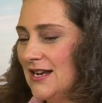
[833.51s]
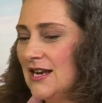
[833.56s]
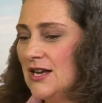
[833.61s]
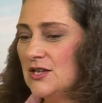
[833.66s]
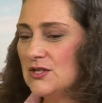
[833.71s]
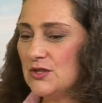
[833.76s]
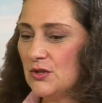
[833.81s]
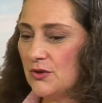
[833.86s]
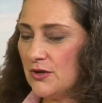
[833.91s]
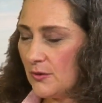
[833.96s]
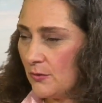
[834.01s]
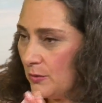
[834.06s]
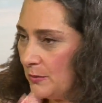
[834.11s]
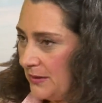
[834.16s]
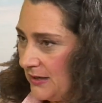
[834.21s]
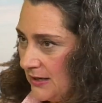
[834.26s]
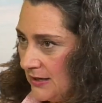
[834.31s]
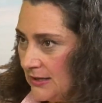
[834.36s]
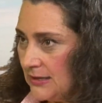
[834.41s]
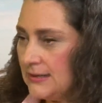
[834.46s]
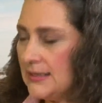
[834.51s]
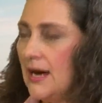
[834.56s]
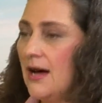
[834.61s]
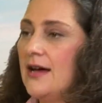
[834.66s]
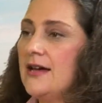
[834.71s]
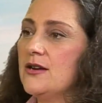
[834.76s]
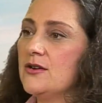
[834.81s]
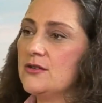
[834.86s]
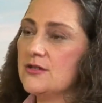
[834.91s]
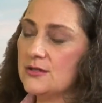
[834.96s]
So there will be an
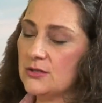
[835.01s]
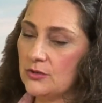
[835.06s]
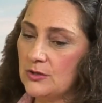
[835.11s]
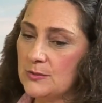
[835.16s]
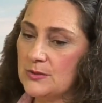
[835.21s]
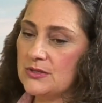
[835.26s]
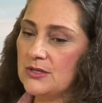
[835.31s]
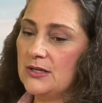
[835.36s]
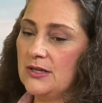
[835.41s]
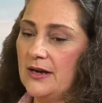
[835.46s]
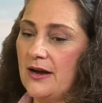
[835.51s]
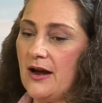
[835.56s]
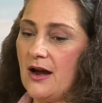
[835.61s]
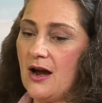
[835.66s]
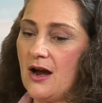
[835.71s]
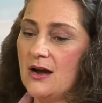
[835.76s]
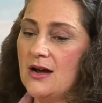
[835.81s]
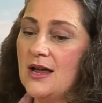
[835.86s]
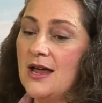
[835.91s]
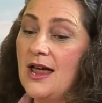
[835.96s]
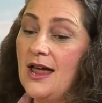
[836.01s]
entire description there,